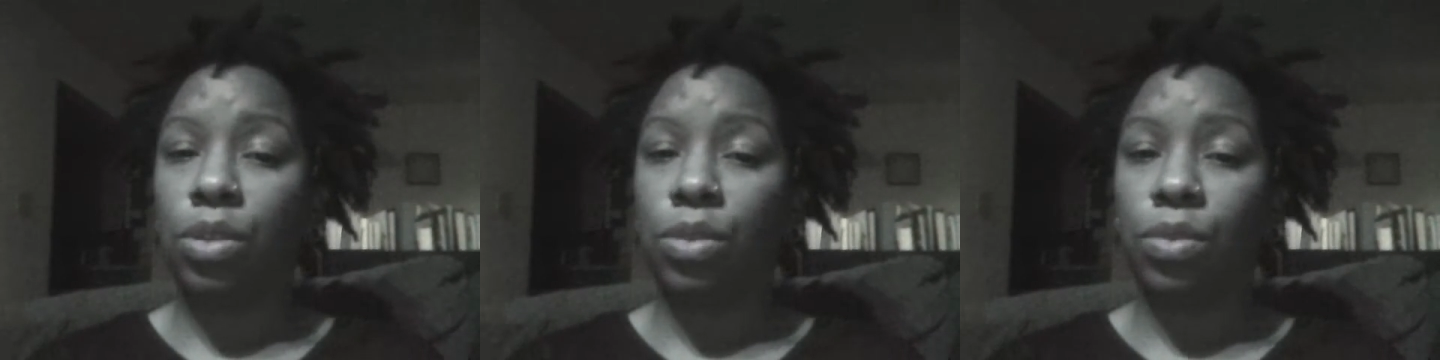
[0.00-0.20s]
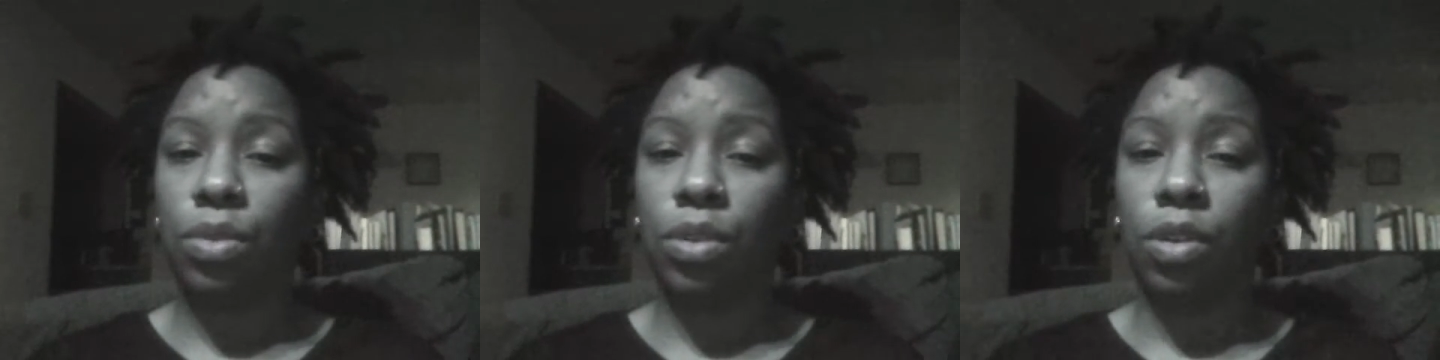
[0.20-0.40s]

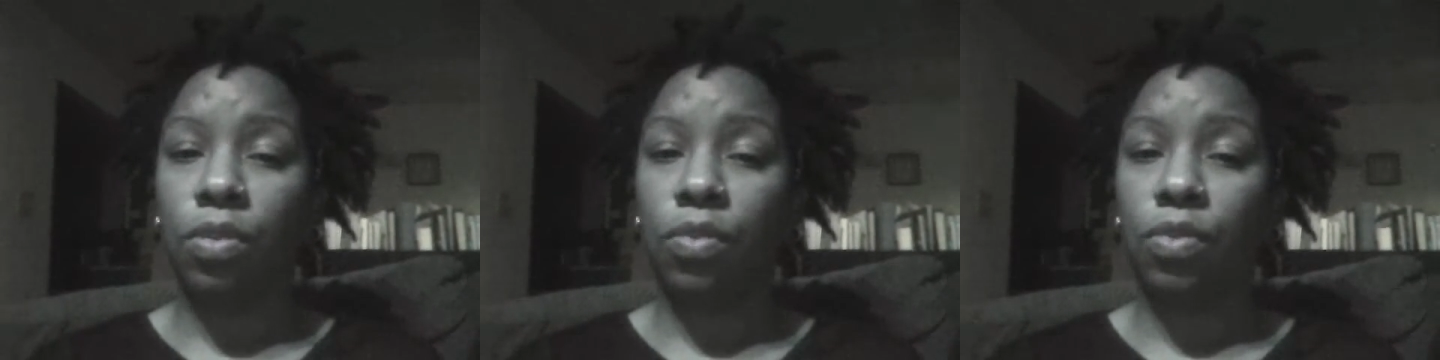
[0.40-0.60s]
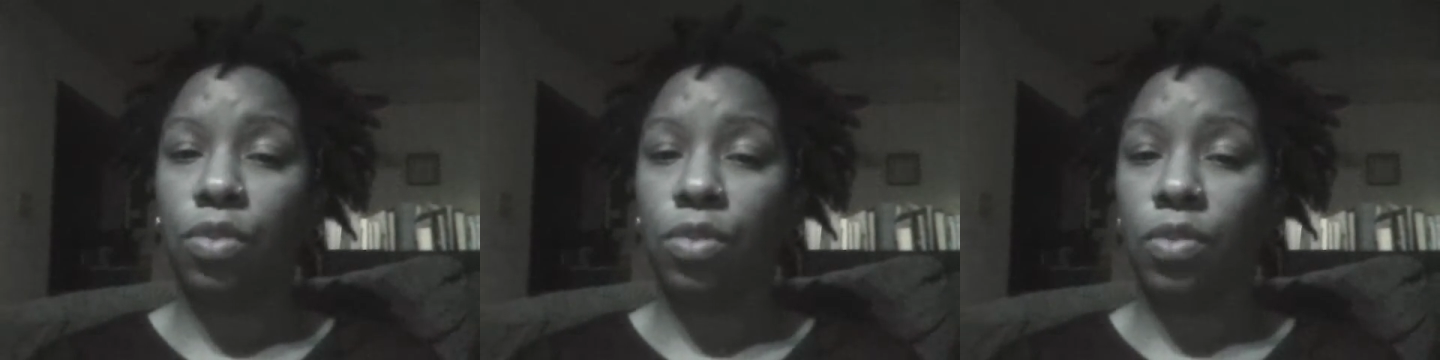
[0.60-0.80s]
do,
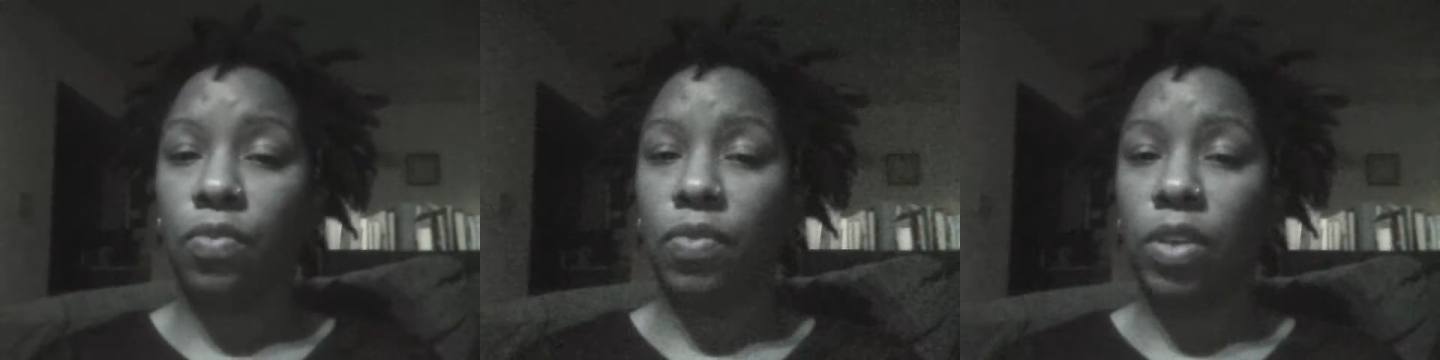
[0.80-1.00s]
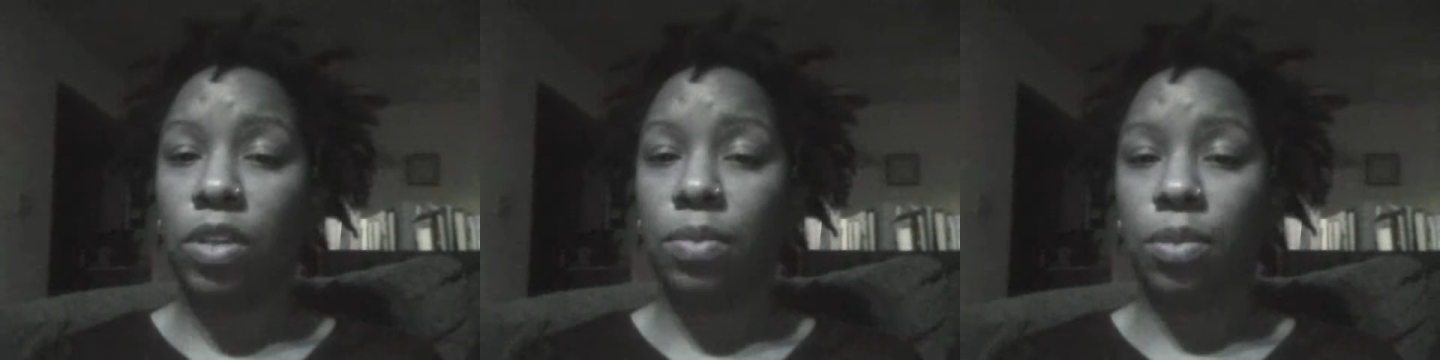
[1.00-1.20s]
fruits
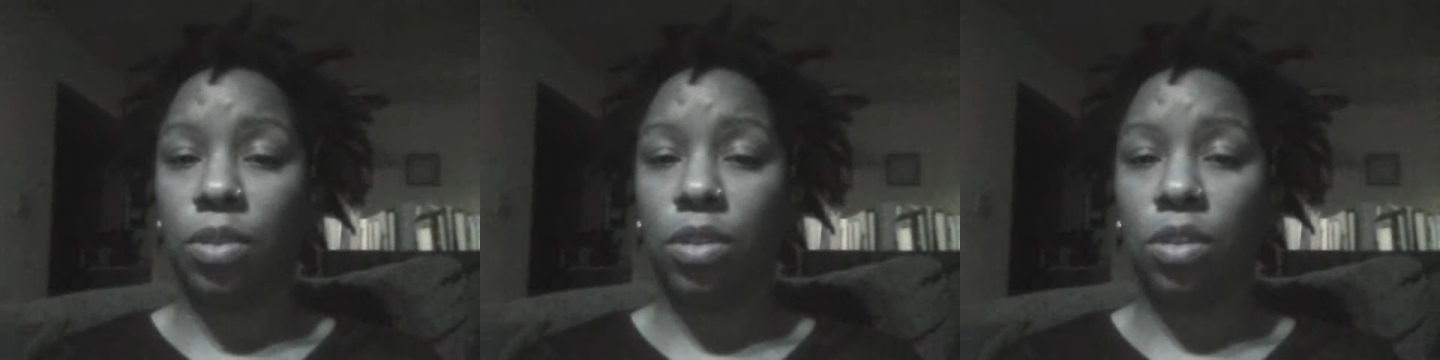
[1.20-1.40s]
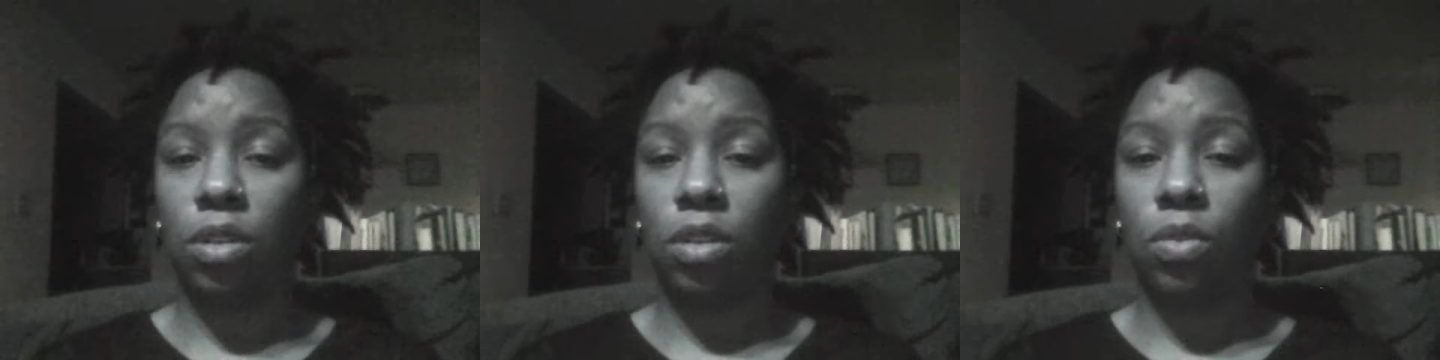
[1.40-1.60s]
and
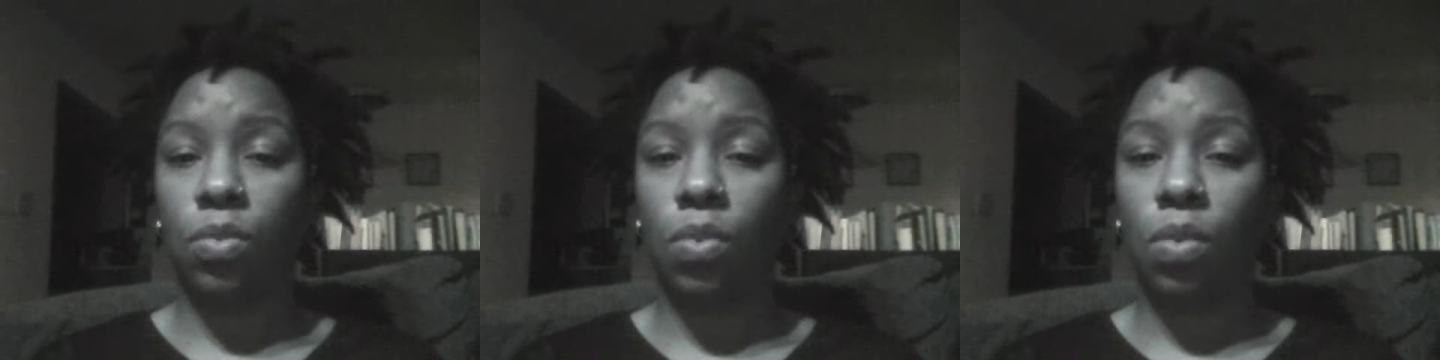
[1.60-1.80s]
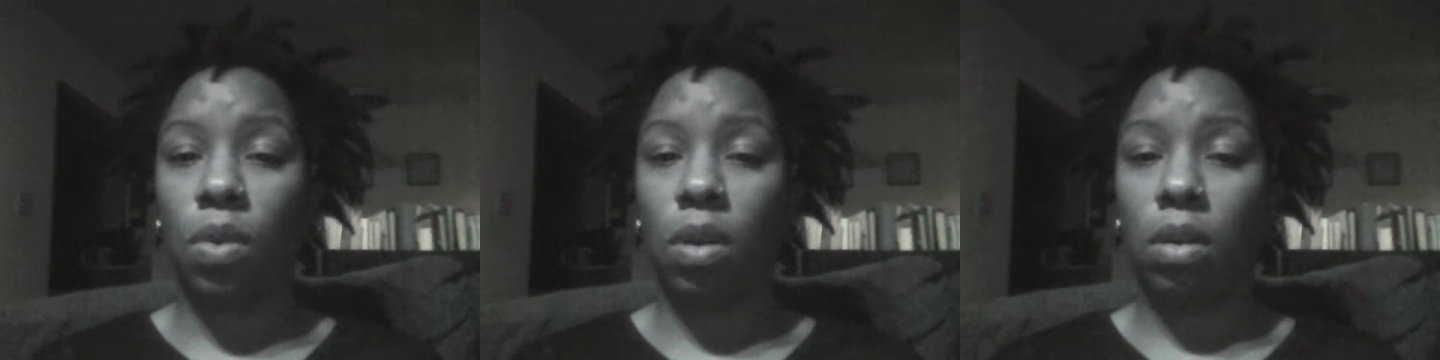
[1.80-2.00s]
vegetables or
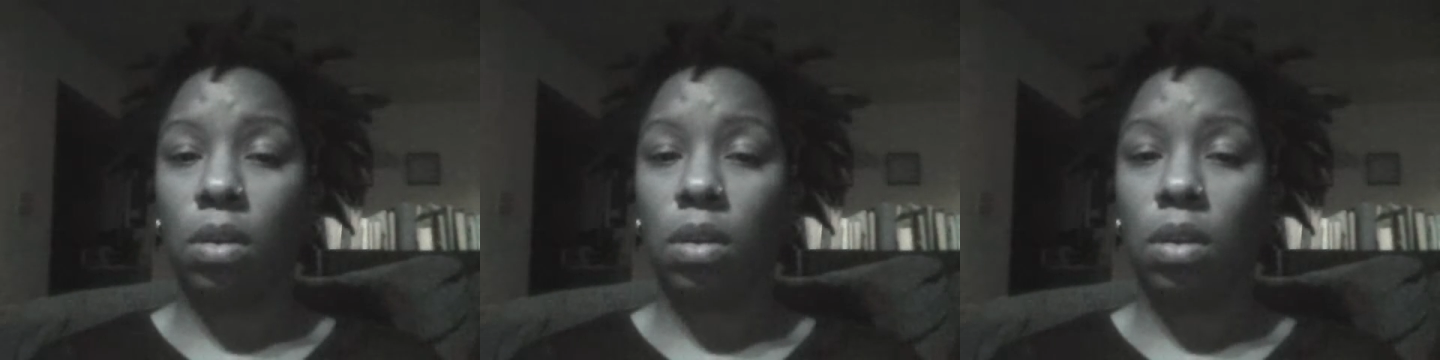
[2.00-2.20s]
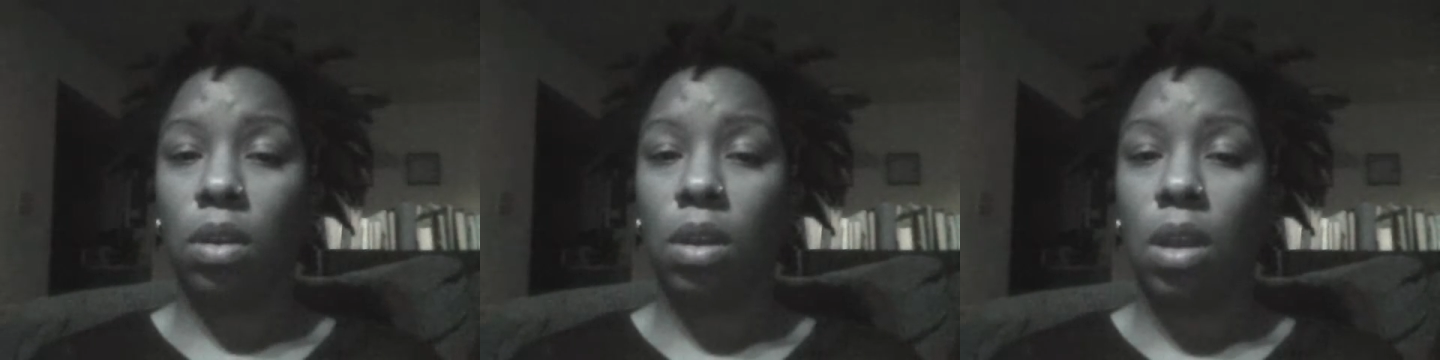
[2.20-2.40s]
just
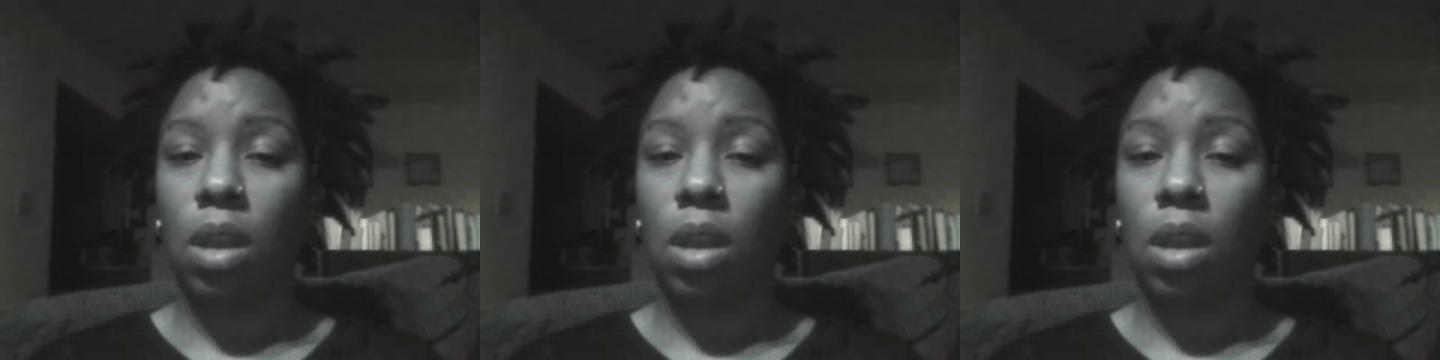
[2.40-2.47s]
water.